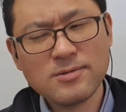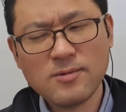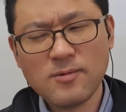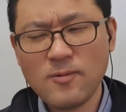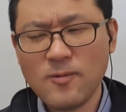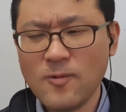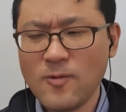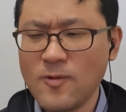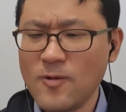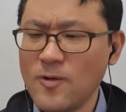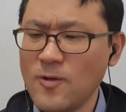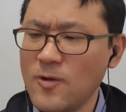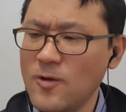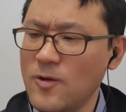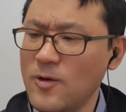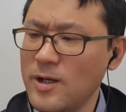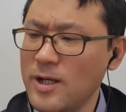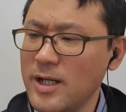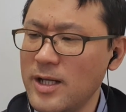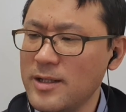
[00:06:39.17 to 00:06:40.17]

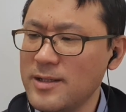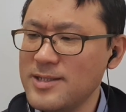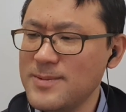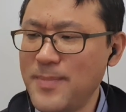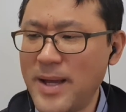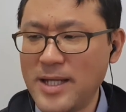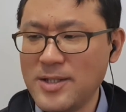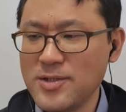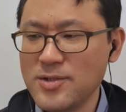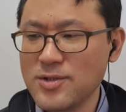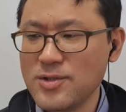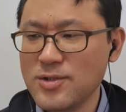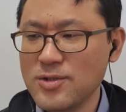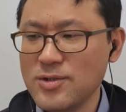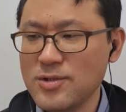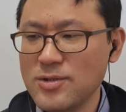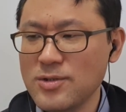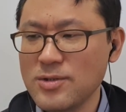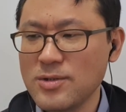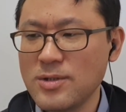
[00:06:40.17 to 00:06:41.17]
or like a Spanish.
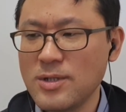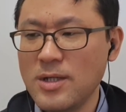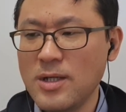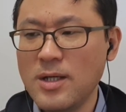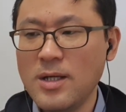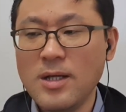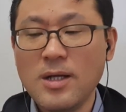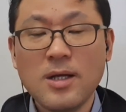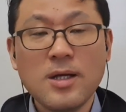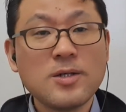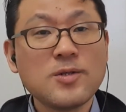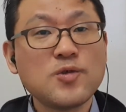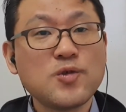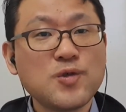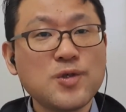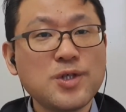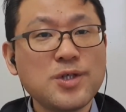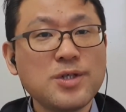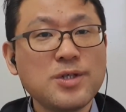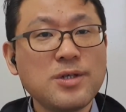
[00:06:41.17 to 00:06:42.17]

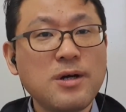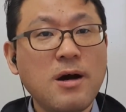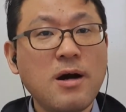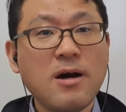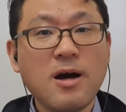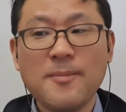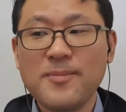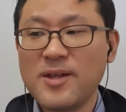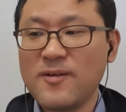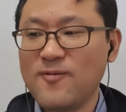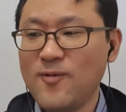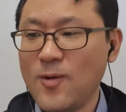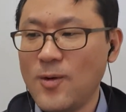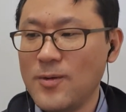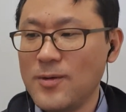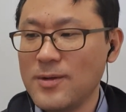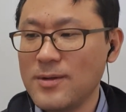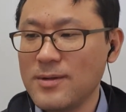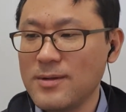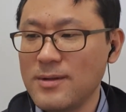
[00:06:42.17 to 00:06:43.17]
She hung up the
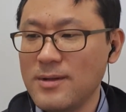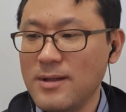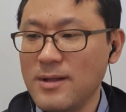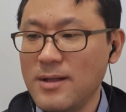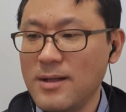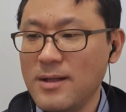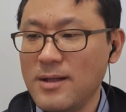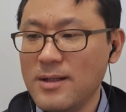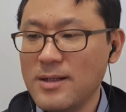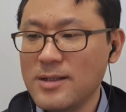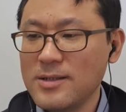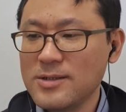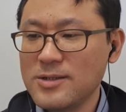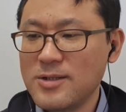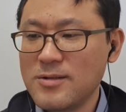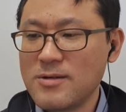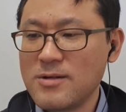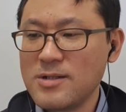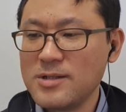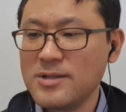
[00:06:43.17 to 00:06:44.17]
phone,
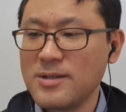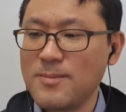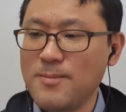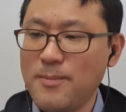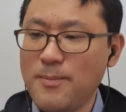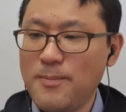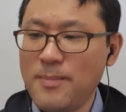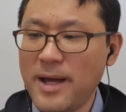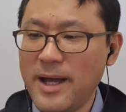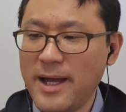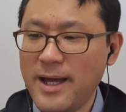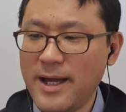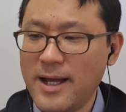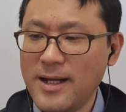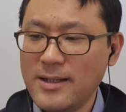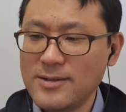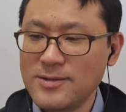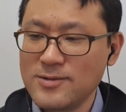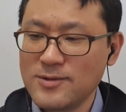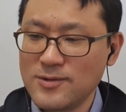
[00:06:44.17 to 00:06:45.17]
turned her
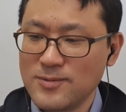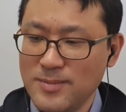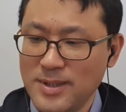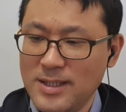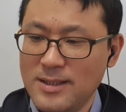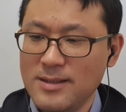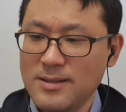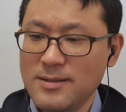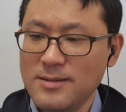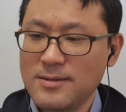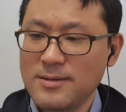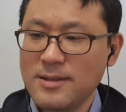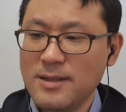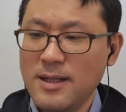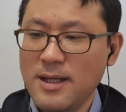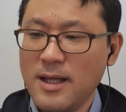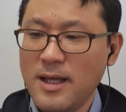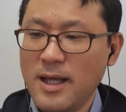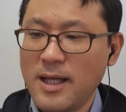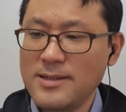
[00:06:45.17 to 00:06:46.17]
head to me,
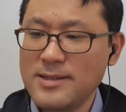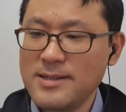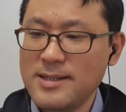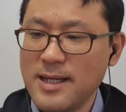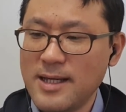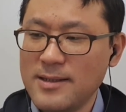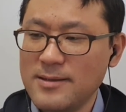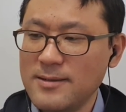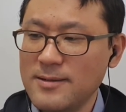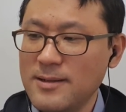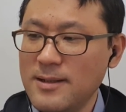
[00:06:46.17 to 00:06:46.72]
and said,